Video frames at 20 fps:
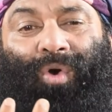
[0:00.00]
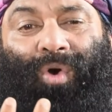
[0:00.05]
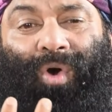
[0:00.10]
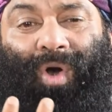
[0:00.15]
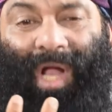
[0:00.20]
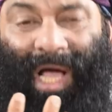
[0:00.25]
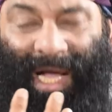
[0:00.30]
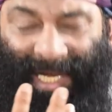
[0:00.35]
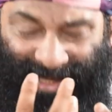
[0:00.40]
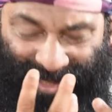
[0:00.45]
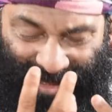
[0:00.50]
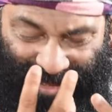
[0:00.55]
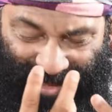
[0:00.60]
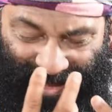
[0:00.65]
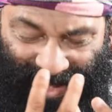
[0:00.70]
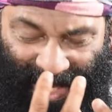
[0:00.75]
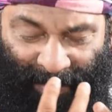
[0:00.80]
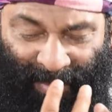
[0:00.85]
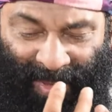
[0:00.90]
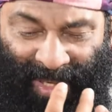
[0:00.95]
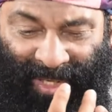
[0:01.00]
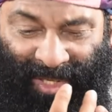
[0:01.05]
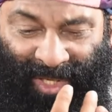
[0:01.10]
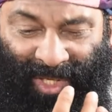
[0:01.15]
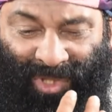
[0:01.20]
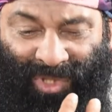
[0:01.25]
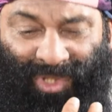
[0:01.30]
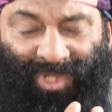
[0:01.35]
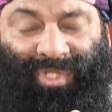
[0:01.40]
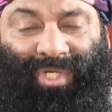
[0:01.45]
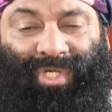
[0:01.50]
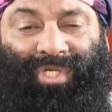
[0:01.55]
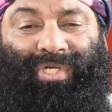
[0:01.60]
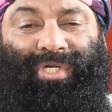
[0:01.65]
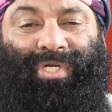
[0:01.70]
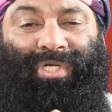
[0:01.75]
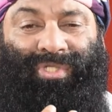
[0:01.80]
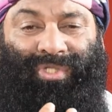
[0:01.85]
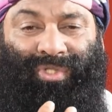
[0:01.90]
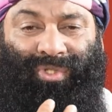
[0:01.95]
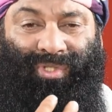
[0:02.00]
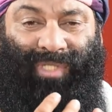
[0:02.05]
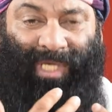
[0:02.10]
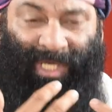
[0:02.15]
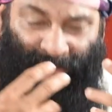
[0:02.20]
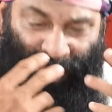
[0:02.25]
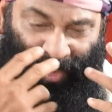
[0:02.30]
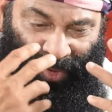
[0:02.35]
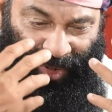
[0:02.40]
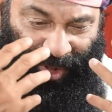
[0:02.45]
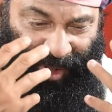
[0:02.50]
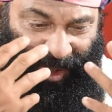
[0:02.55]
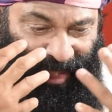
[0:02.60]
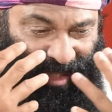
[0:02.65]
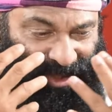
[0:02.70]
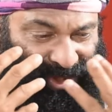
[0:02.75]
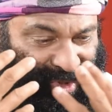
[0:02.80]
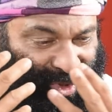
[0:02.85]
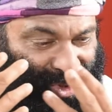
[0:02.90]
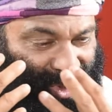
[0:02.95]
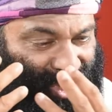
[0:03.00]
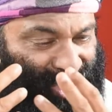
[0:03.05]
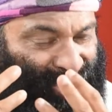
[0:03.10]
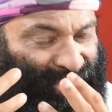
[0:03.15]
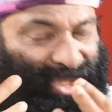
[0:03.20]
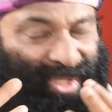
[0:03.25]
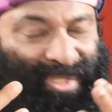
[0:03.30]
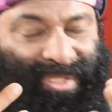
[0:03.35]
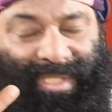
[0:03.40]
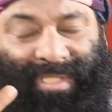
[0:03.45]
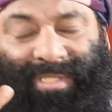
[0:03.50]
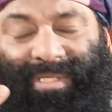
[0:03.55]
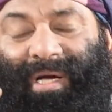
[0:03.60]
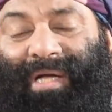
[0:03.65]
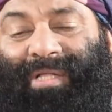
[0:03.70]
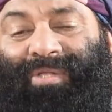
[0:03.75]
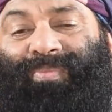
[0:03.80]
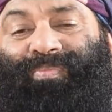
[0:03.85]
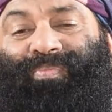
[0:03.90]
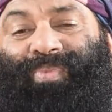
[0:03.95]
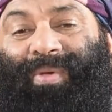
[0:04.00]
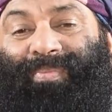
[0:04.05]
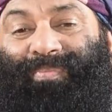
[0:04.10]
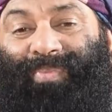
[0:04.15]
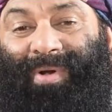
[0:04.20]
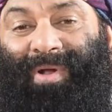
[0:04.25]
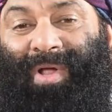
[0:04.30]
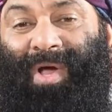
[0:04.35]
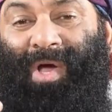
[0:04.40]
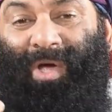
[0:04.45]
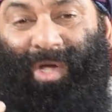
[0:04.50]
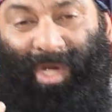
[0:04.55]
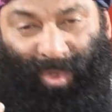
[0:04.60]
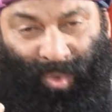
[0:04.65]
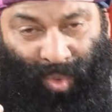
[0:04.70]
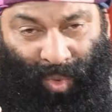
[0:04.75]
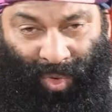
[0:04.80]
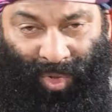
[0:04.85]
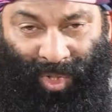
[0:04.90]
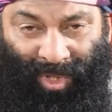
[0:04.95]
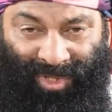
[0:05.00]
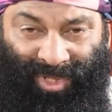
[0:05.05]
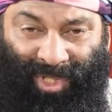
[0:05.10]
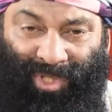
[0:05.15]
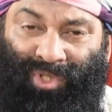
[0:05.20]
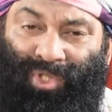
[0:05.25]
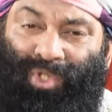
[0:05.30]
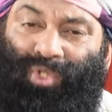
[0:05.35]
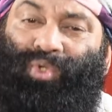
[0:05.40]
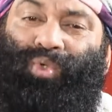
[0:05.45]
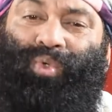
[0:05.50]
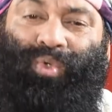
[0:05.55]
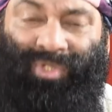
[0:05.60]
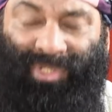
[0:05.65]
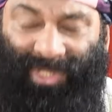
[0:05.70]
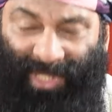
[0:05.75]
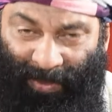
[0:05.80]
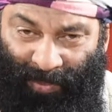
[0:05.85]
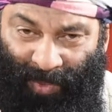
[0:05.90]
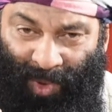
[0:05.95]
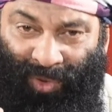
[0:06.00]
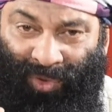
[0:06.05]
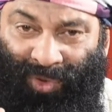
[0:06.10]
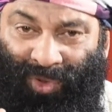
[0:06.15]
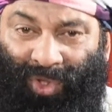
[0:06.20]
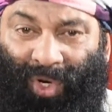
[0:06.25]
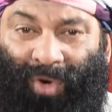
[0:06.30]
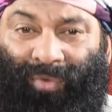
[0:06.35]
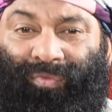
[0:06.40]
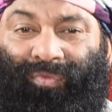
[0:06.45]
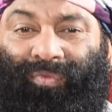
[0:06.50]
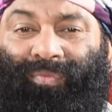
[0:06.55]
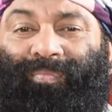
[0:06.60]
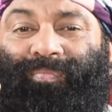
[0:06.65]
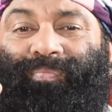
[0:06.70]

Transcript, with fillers: class the americans the nato the educated class the russians and the other people can hold on such a huge amount of